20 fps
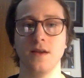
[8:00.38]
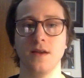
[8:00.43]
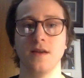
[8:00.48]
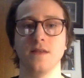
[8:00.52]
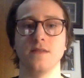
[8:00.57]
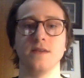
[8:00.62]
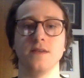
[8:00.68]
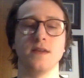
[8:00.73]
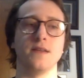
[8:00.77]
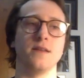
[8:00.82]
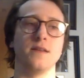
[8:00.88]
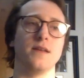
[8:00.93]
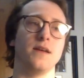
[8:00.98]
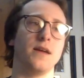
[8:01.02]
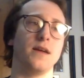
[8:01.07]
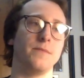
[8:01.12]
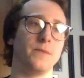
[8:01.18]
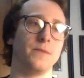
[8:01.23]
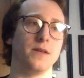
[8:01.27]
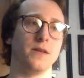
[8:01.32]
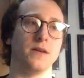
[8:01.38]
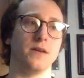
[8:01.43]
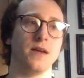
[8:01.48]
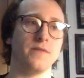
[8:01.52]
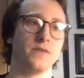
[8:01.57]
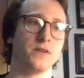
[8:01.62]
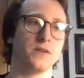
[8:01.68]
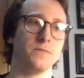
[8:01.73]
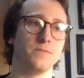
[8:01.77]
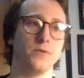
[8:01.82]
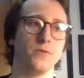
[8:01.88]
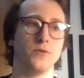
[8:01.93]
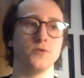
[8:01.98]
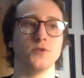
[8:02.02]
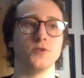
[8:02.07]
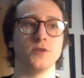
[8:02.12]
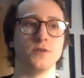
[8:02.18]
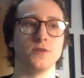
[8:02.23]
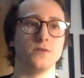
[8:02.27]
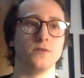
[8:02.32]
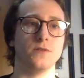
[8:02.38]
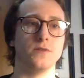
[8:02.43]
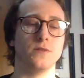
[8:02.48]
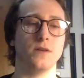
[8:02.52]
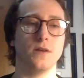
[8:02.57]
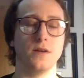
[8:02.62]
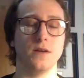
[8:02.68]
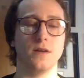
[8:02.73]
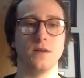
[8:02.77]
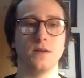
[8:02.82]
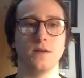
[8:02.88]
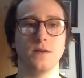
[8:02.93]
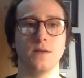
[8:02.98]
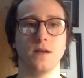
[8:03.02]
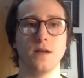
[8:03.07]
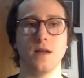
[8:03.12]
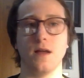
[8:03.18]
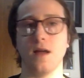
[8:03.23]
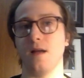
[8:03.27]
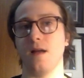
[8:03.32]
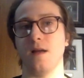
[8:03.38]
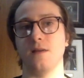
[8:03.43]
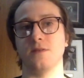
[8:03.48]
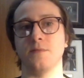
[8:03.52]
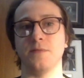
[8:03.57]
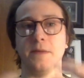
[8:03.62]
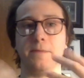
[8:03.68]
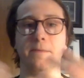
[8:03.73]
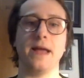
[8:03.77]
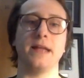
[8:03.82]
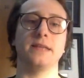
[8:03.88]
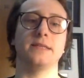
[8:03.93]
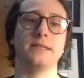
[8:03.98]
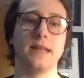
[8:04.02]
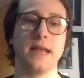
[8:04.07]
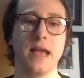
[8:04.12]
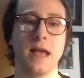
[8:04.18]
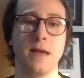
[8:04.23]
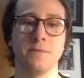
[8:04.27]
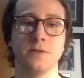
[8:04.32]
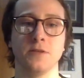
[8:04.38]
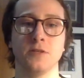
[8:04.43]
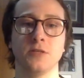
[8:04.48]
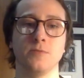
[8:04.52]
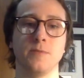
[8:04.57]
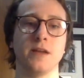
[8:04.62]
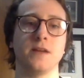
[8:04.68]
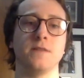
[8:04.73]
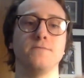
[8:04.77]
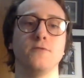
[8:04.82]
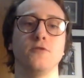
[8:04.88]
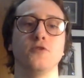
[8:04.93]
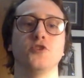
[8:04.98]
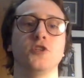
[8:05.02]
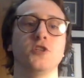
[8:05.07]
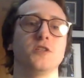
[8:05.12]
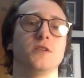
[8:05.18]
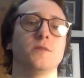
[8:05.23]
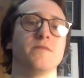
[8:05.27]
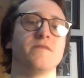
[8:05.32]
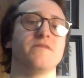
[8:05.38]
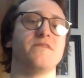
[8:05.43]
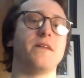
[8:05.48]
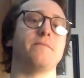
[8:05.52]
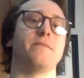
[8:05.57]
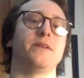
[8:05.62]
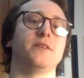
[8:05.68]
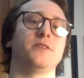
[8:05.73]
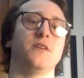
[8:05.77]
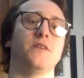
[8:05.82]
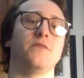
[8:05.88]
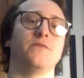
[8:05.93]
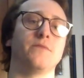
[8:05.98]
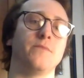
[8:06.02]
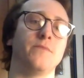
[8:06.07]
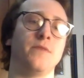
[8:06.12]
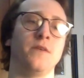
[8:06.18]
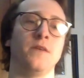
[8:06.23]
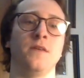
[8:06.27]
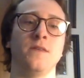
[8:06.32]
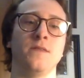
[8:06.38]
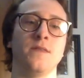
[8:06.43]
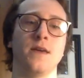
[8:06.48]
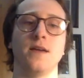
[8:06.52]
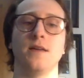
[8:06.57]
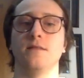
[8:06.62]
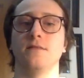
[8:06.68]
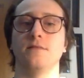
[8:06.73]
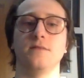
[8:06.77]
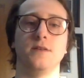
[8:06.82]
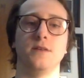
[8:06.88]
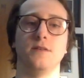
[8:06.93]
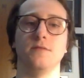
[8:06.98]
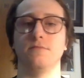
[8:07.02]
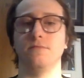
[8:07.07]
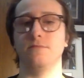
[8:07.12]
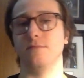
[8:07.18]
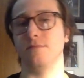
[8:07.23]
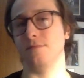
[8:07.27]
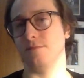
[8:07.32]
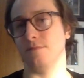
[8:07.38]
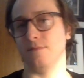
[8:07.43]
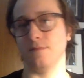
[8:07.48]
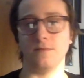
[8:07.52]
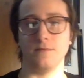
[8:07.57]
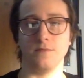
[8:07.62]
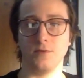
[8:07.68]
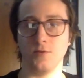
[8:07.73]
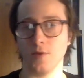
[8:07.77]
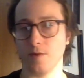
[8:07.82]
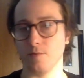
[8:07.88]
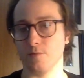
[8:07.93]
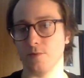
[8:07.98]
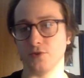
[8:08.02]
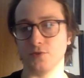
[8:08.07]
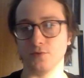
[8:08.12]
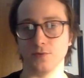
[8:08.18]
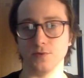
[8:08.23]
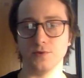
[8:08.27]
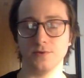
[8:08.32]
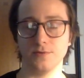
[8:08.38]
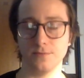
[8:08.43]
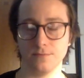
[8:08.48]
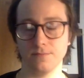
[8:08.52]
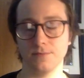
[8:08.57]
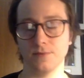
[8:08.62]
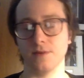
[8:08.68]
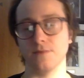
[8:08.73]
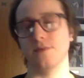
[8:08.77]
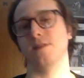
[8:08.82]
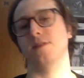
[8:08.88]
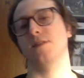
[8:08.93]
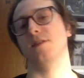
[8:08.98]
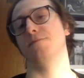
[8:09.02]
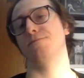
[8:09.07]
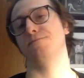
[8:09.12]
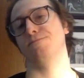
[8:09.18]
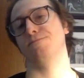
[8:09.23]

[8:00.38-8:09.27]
then I'm gonna have a compulsion. Something bad's gonna happen, so my compulsion is to prevent myself from thinking that. Create rituals, stuff like that.